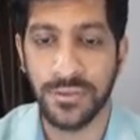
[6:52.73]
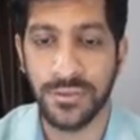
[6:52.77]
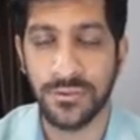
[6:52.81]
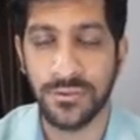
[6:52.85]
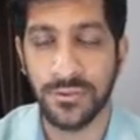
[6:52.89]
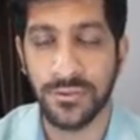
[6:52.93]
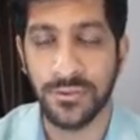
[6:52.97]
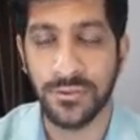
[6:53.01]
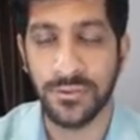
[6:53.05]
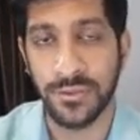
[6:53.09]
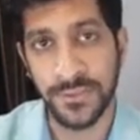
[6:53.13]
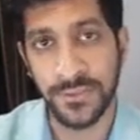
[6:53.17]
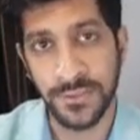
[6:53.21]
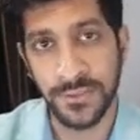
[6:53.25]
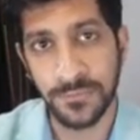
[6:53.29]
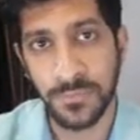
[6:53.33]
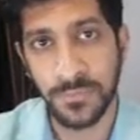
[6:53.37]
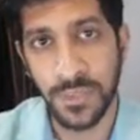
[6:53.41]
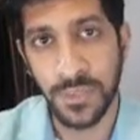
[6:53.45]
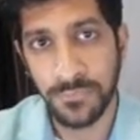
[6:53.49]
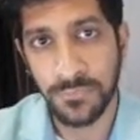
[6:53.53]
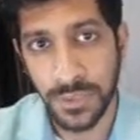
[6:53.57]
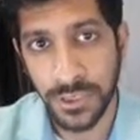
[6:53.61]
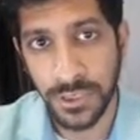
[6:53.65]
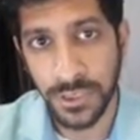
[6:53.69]
So this is
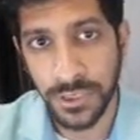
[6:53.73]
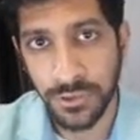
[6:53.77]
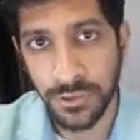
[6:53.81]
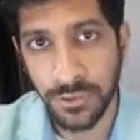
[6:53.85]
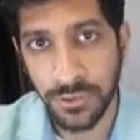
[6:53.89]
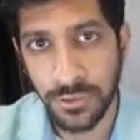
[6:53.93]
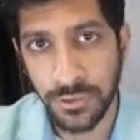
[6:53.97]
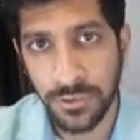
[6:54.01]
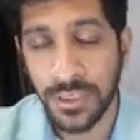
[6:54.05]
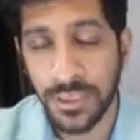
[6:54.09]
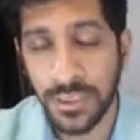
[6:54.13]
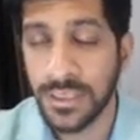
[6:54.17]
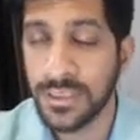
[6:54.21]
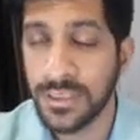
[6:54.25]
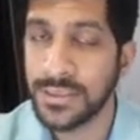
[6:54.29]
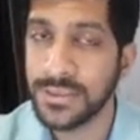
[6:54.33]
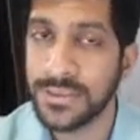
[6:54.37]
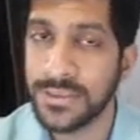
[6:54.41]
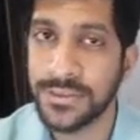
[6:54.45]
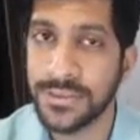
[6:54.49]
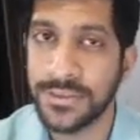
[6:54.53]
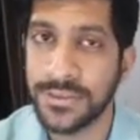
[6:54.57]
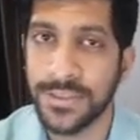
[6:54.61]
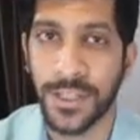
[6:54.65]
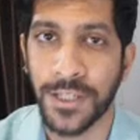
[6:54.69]
my video.
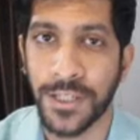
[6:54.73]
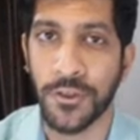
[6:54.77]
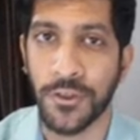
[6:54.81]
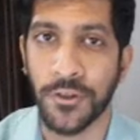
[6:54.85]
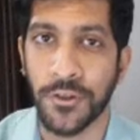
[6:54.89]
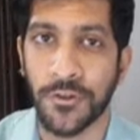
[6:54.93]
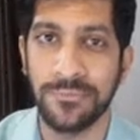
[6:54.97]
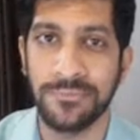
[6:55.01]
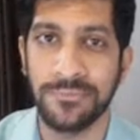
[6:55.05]
Thank you.